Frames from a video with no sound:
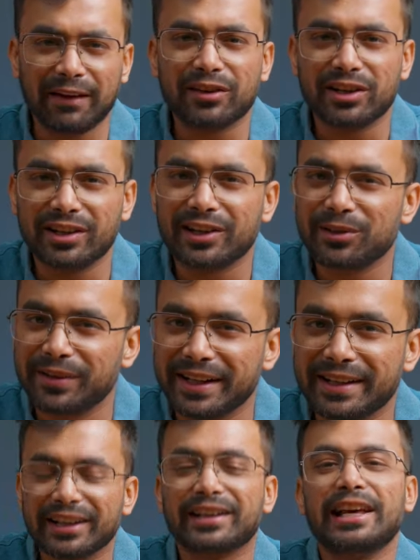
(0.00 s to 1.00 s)
Ever heard of
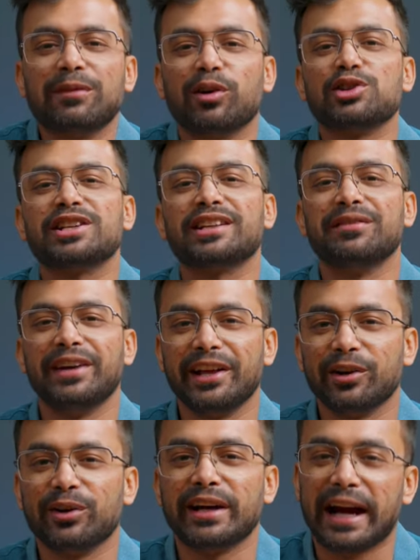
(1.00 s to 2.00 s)
it? Keep watching the
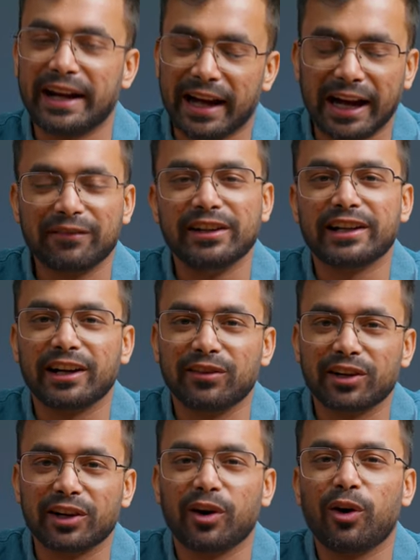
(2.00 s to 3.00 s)
video and I will
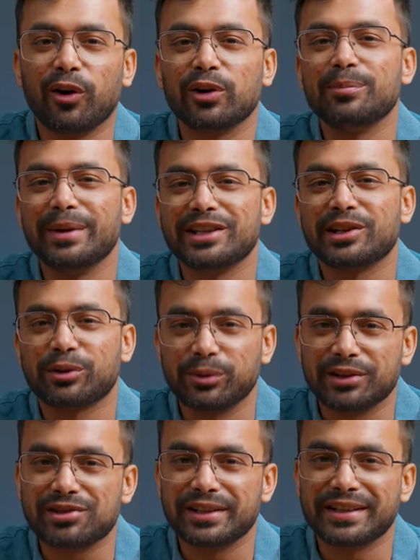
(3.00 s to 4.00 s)
cover all major
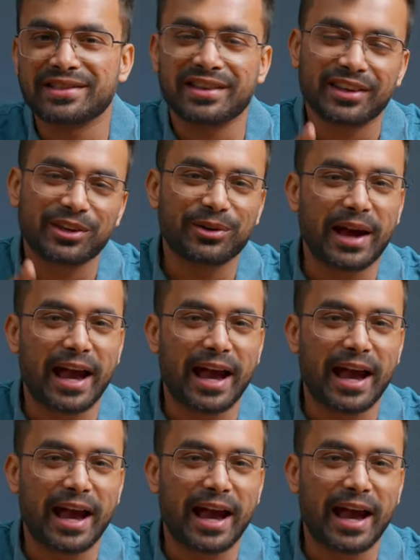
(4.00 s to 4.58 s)
questions you